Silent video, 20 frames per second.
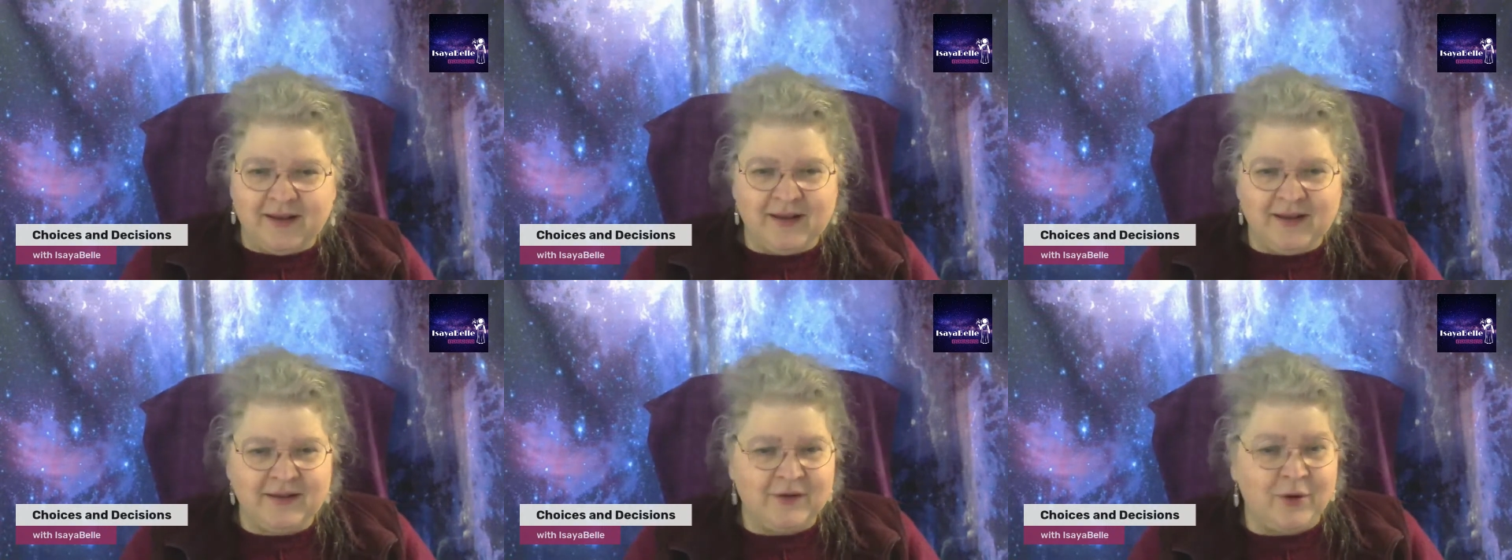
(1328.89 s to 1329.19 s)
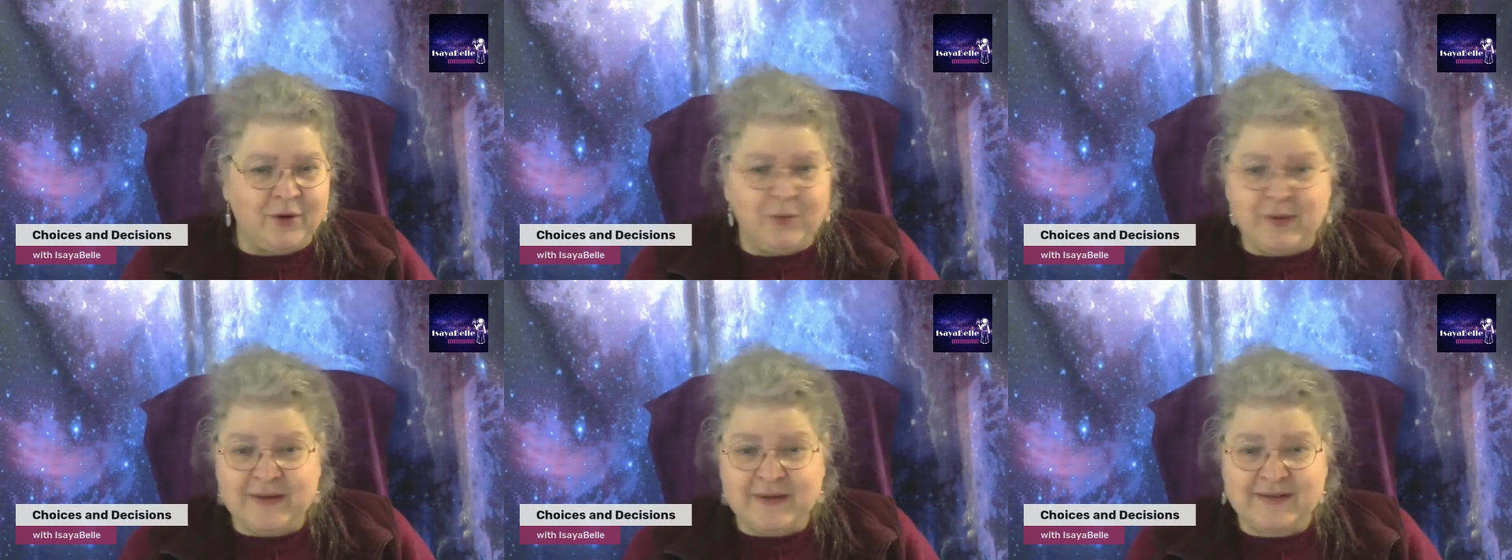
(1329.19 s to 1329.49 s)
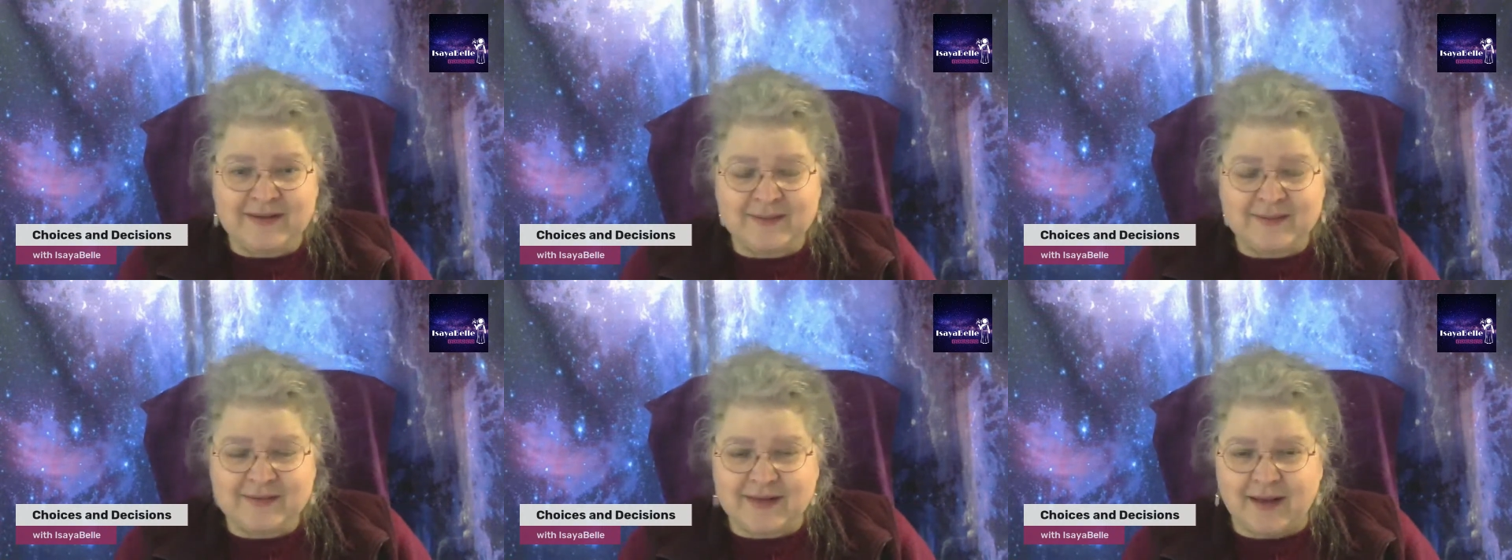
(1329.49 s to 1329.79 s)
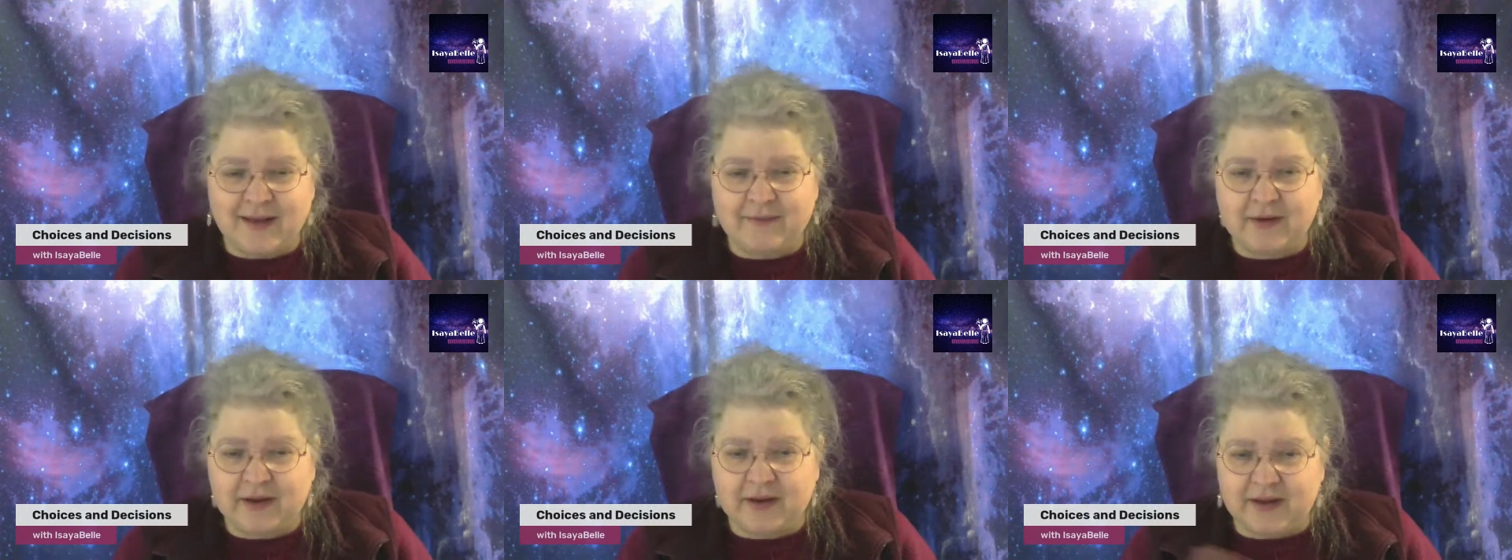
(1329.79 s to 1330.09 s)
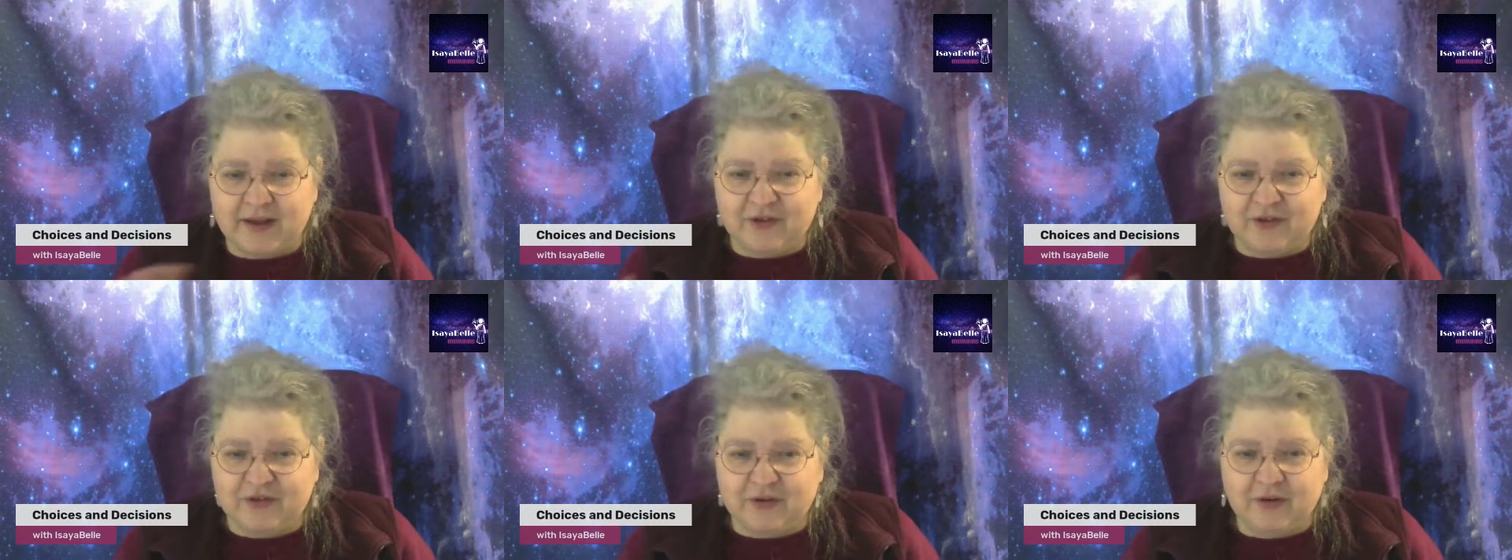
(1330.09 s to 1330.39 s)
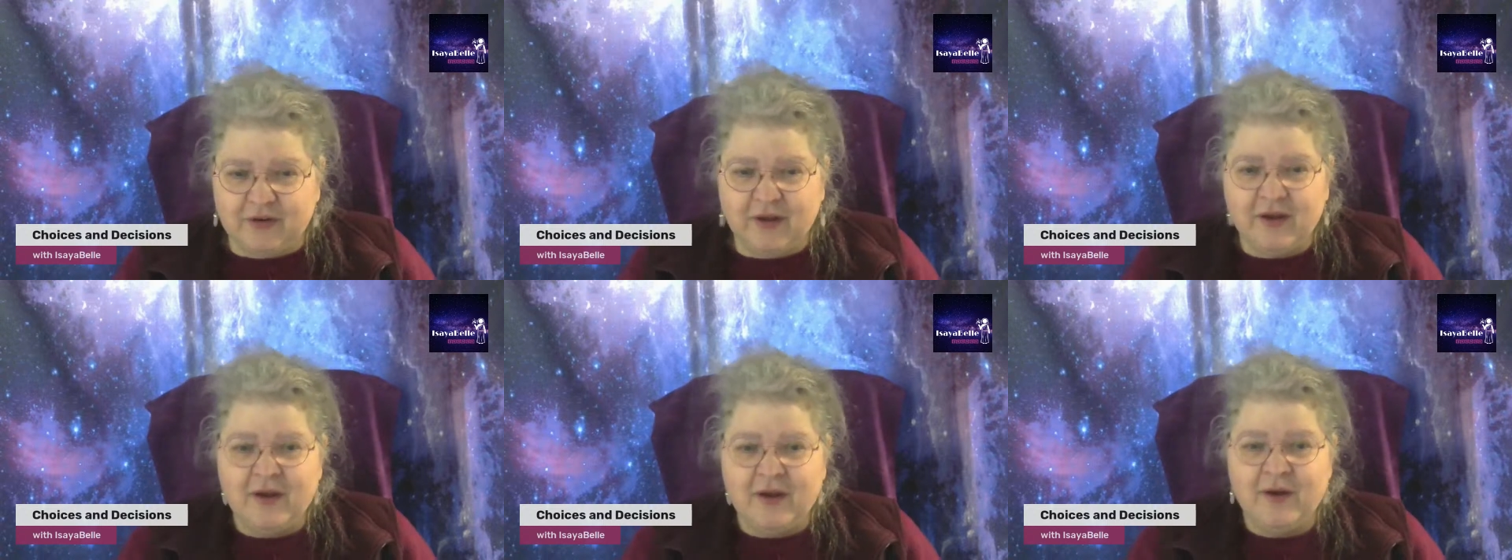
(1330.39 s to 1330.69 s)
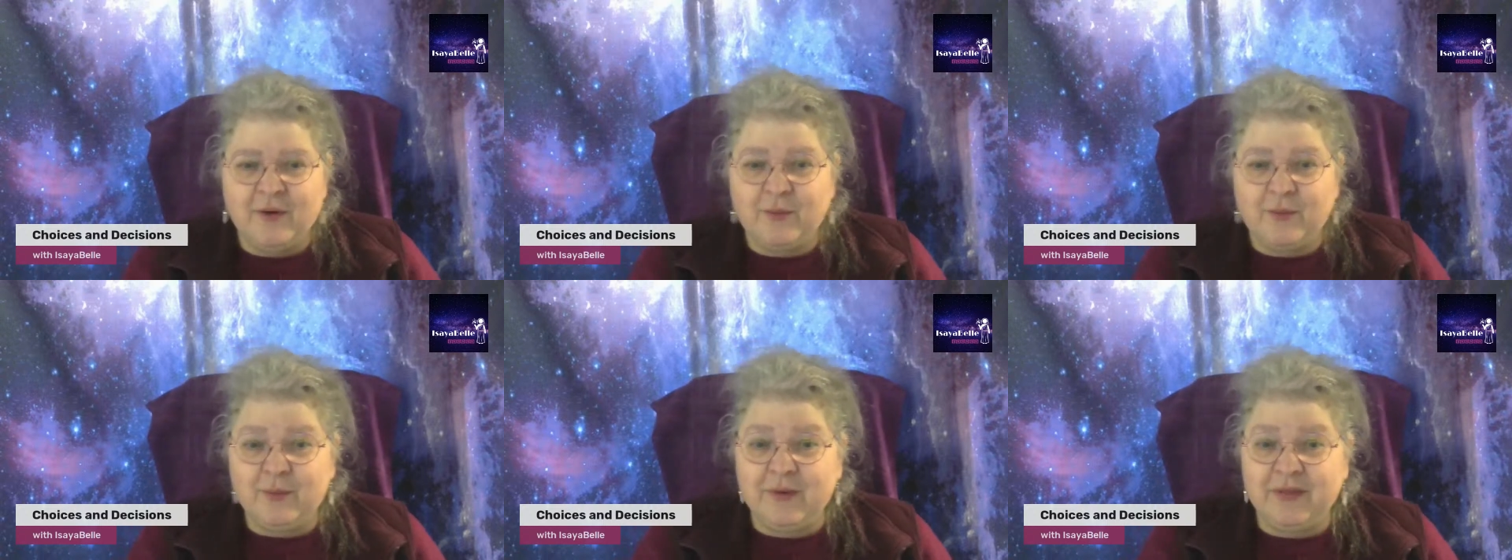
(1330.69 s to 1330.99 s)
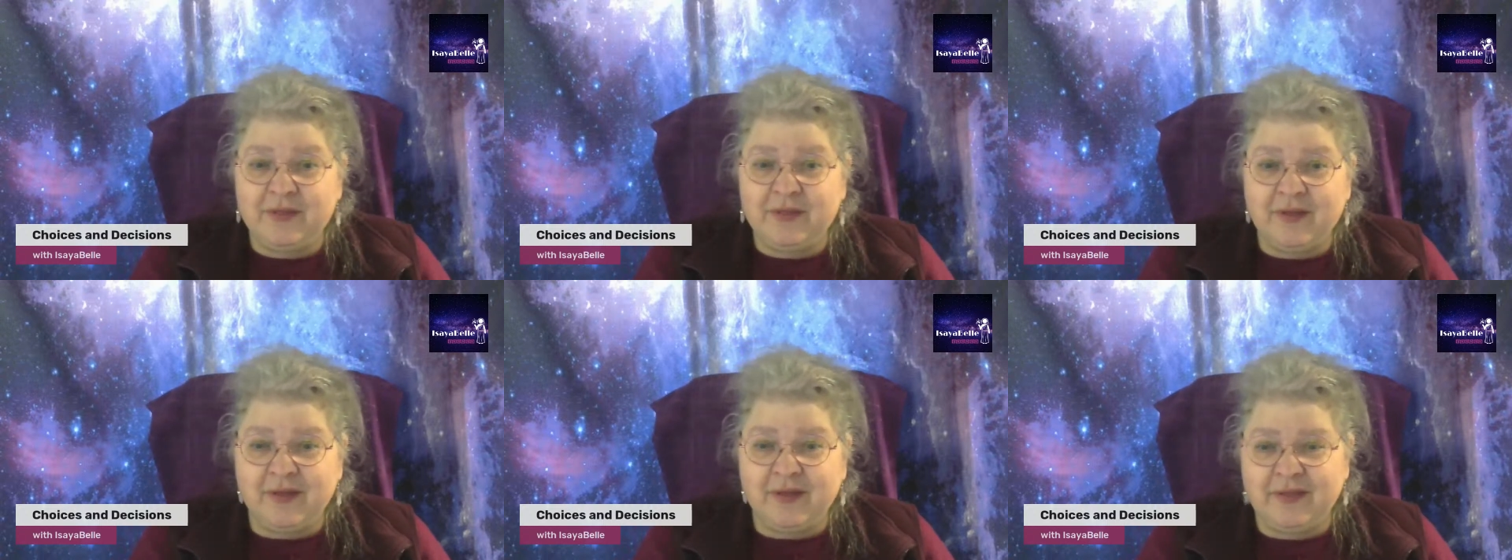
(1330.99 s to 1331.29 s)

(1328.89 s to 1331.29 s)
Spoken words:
it always seems to have a connection with